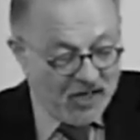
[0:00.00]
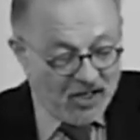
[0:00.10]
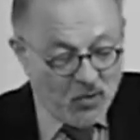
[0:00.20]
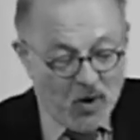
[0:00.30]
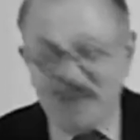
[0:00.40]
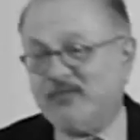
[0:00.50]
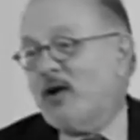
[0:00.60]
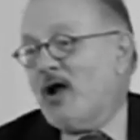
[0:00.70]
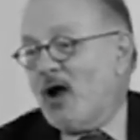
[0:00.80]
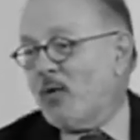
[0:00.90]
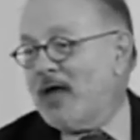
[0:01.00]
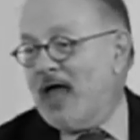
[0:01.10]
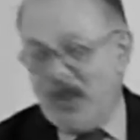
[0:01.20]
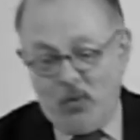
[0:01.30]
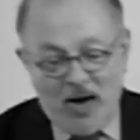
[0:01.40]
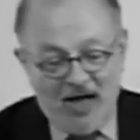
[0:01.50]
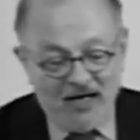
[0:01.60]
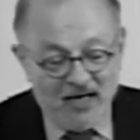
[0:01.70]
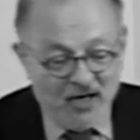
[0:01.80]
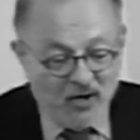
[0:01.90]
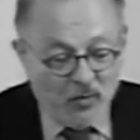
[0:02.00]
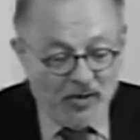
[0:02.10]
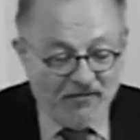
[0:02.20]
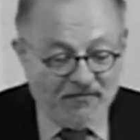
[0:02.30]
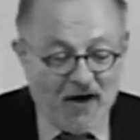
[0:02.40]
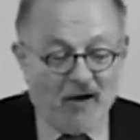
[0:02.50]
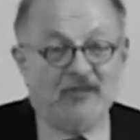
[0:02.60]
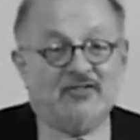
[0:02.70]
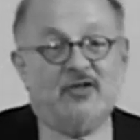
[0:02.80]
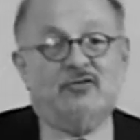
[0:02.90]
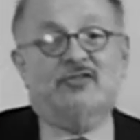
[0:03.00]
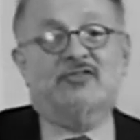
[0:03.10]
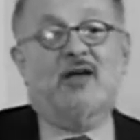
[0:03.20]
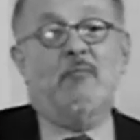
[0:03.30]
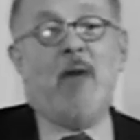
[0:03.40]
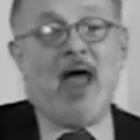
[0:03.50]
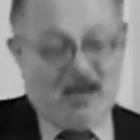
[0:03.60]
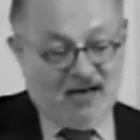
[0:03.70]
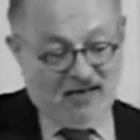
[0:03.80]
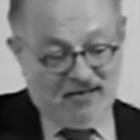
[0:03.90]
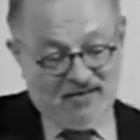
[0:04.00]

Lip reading: Otherwise, what are we anyway when the foreign soldiers come back?